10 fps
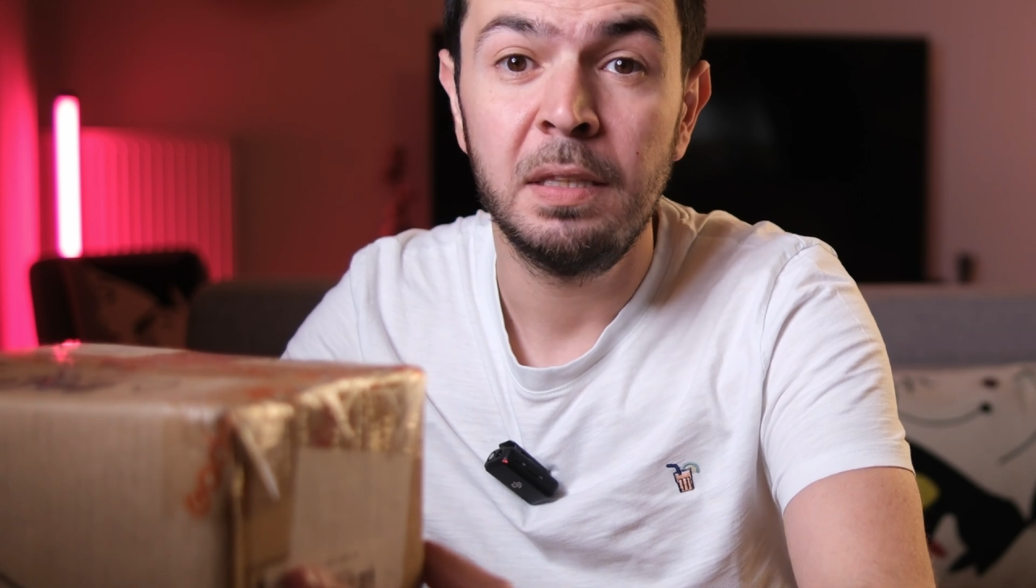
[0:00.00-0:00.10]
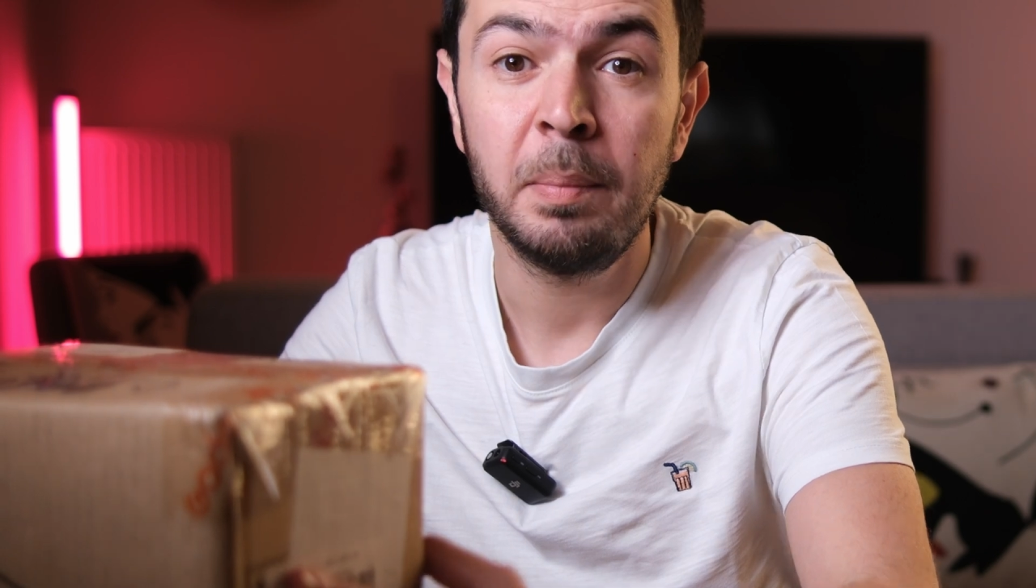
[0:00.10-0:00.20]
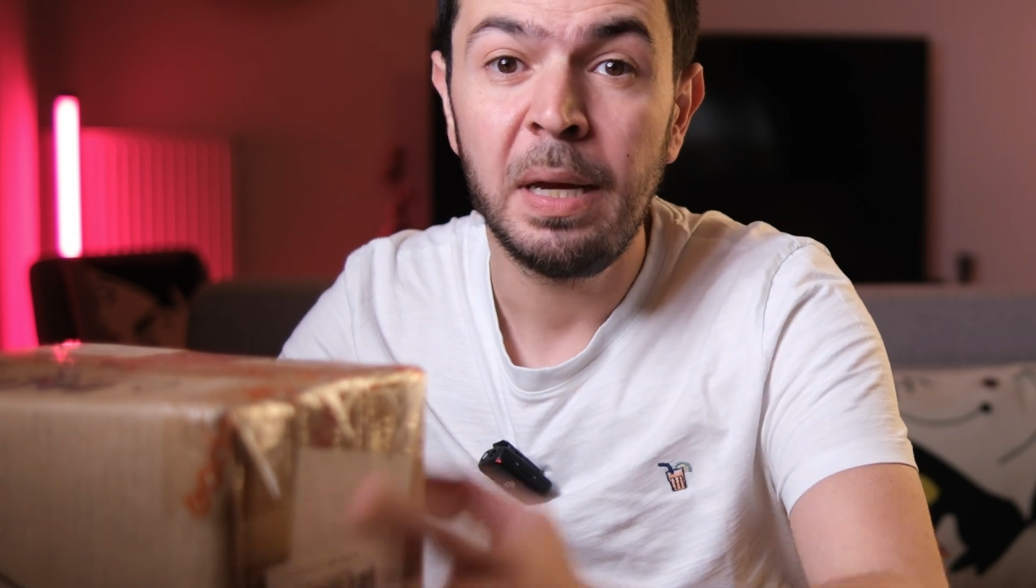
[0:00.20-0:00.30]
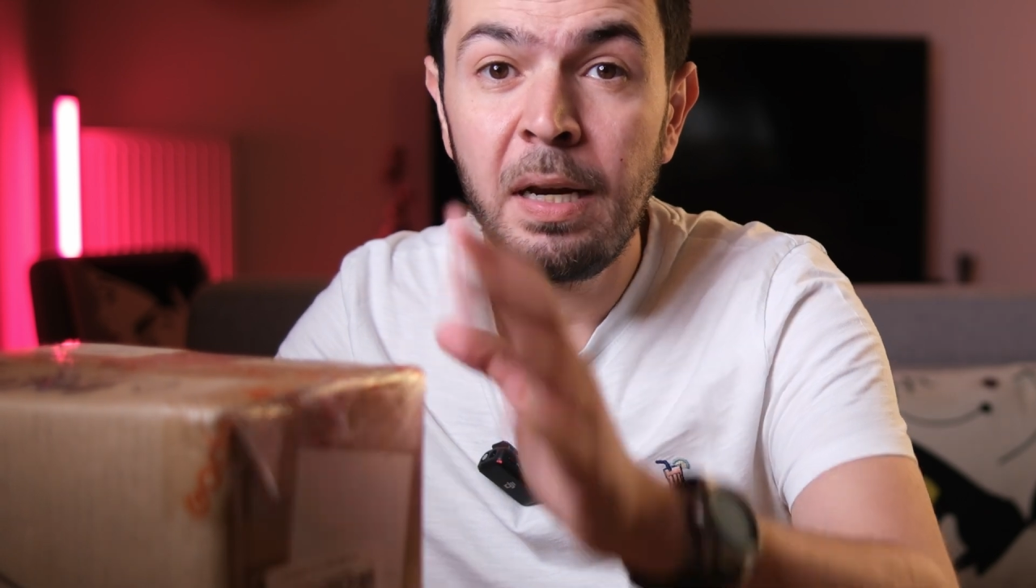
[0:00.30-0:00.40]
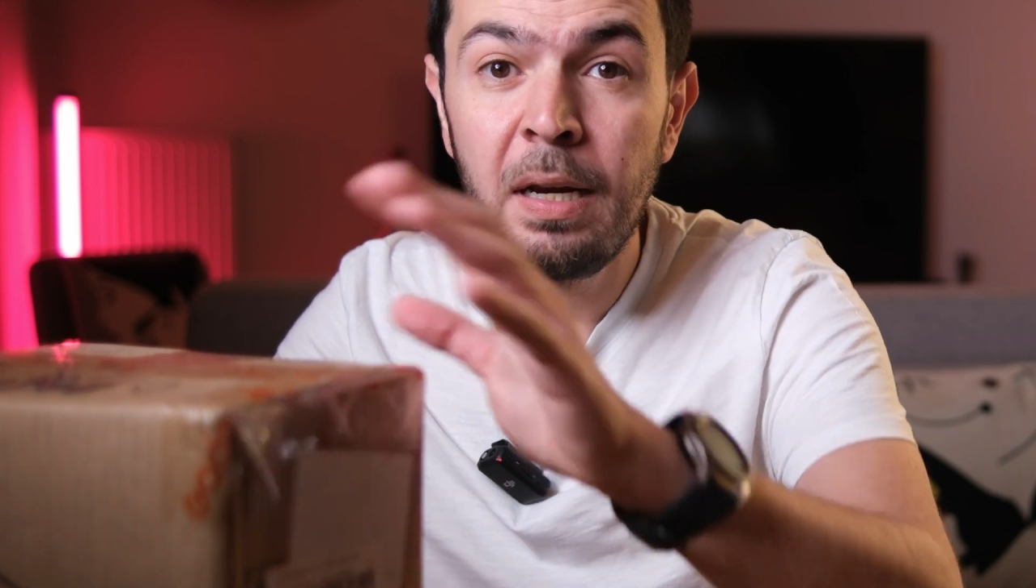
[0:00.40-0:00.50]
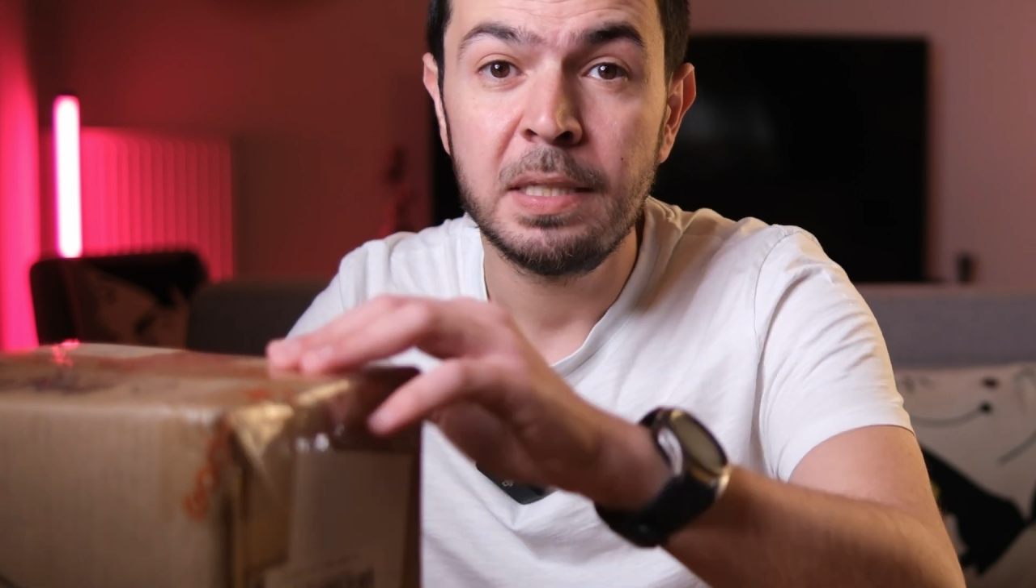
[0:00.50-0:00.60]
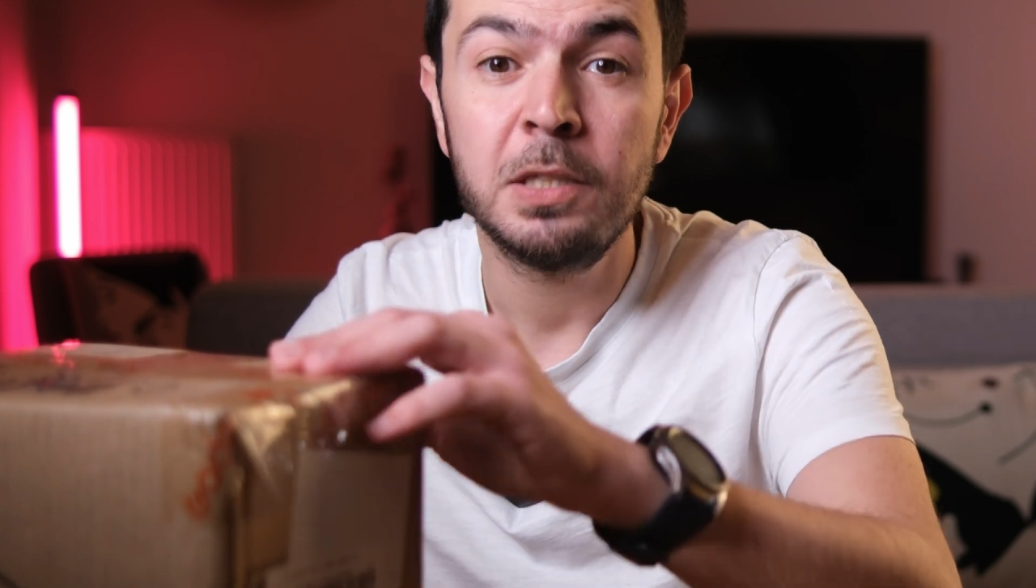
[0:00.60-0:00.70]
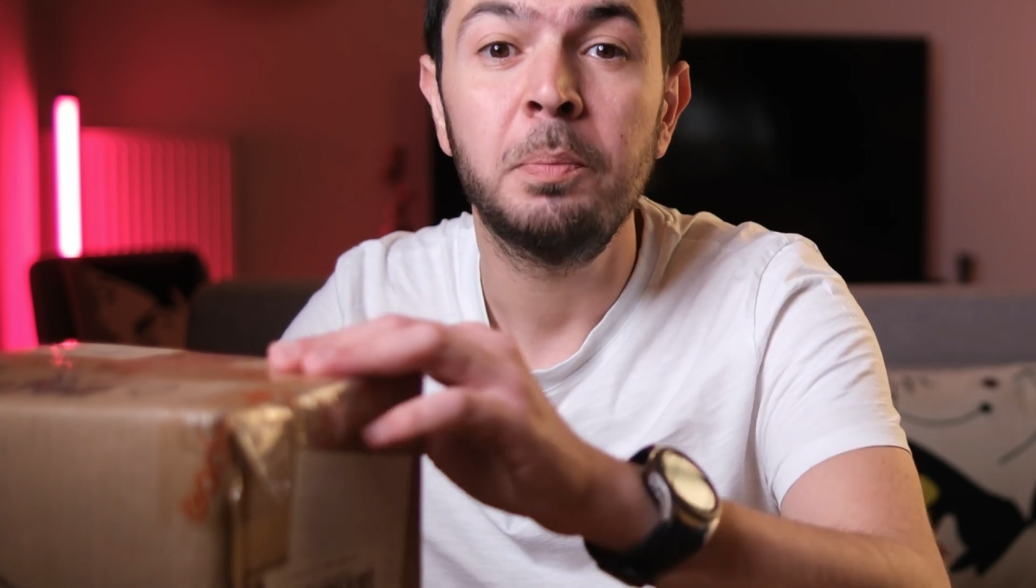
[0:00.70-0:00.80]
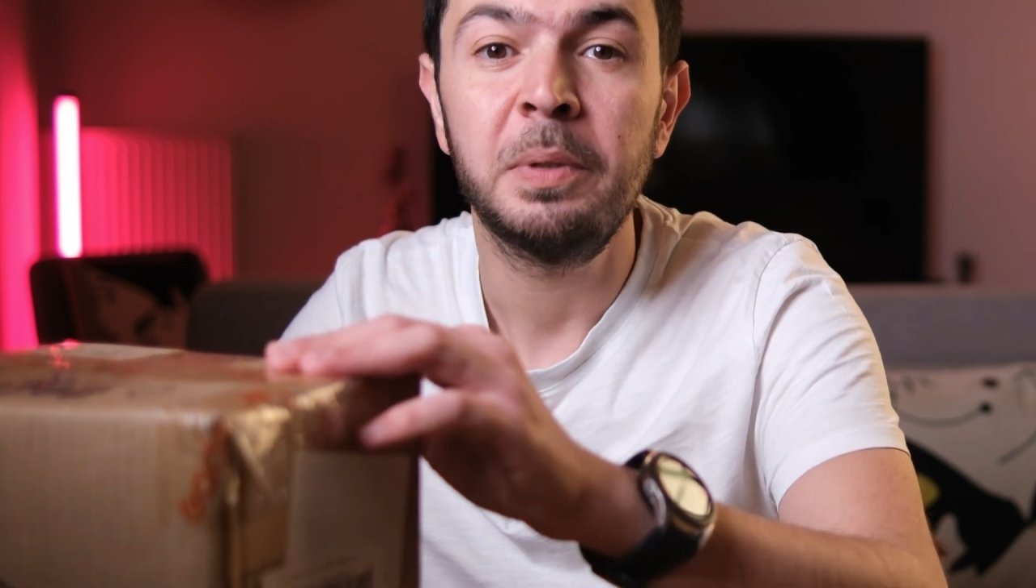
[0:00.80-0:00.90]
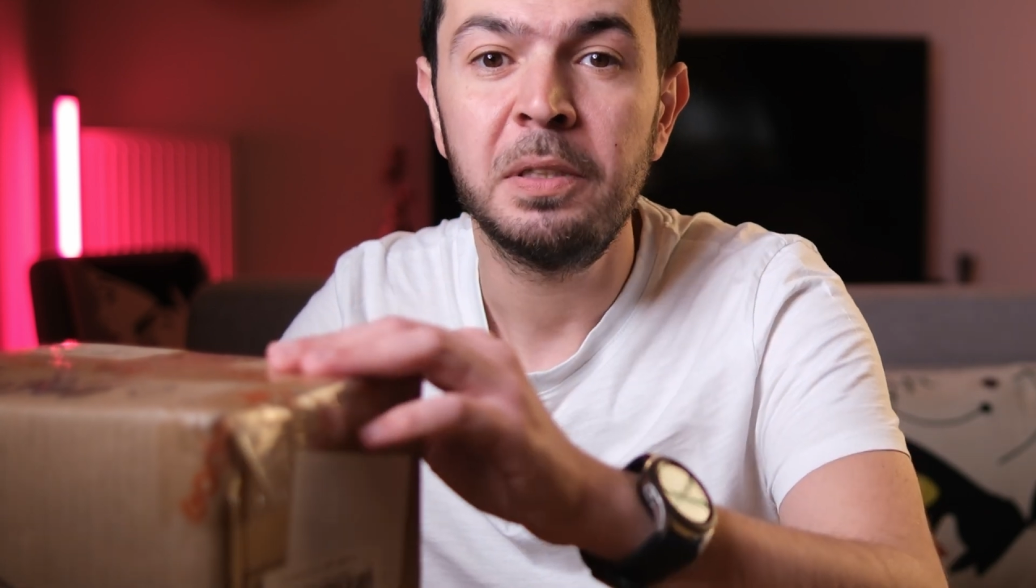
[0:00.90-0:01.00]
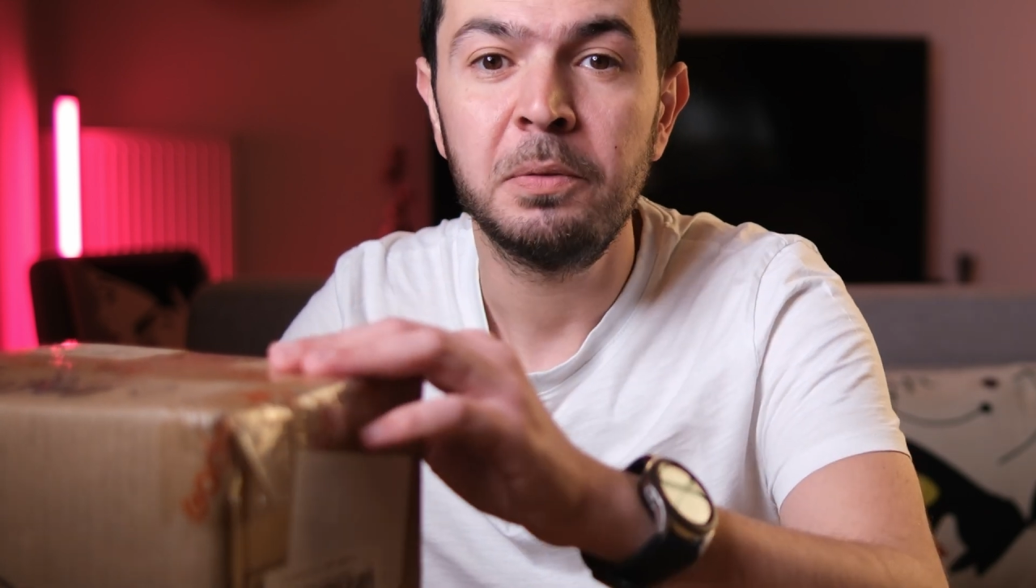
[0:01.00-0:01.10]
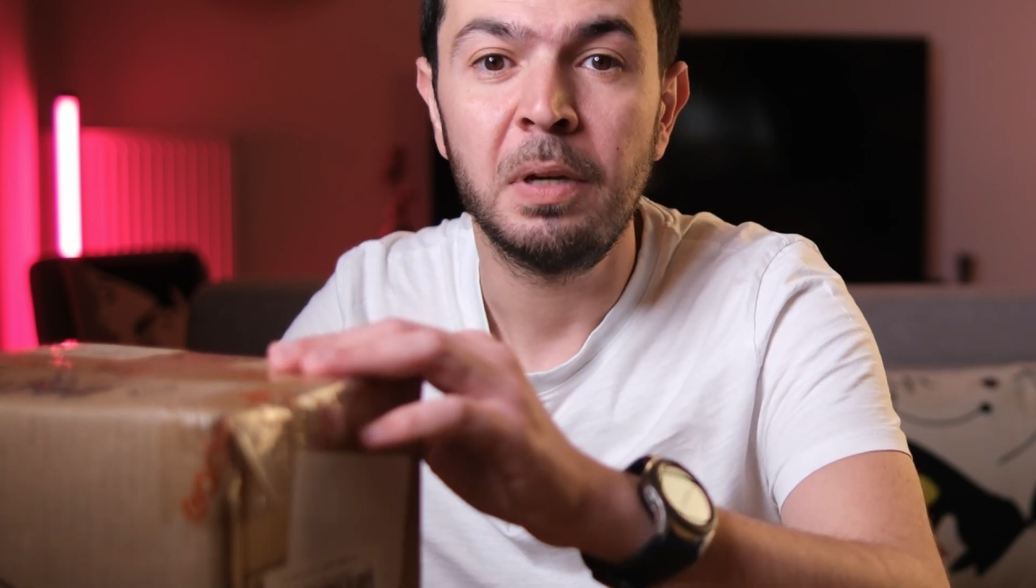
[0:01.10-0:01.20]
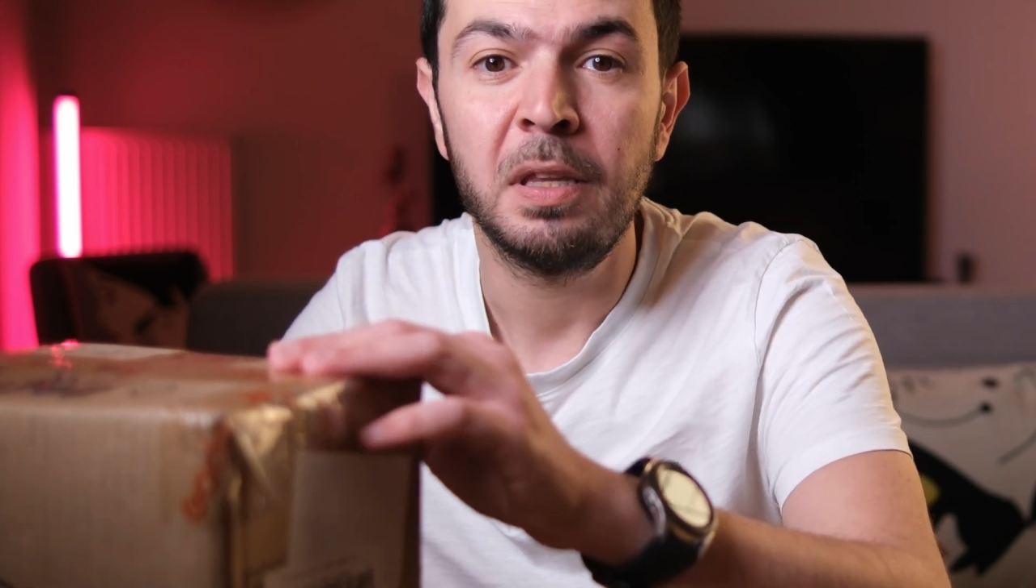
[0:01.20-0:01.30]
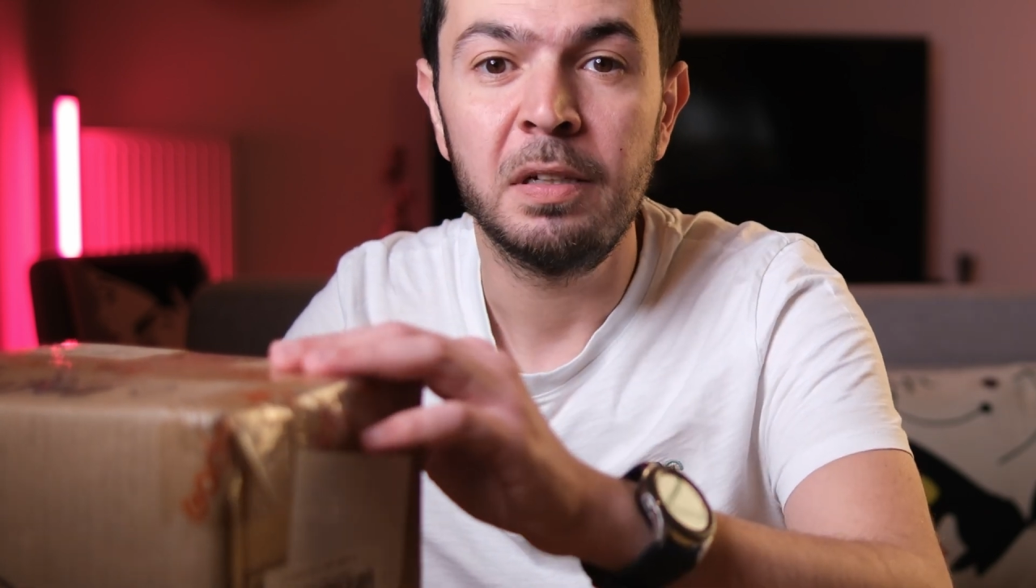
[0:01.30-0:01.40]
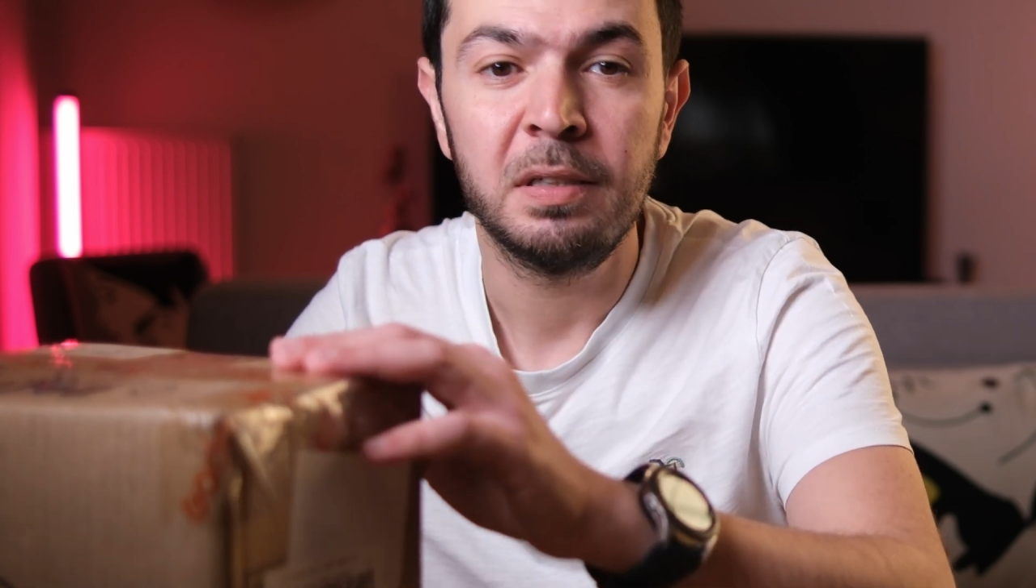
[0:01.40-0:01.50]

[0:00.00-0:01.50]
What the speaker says: having the living room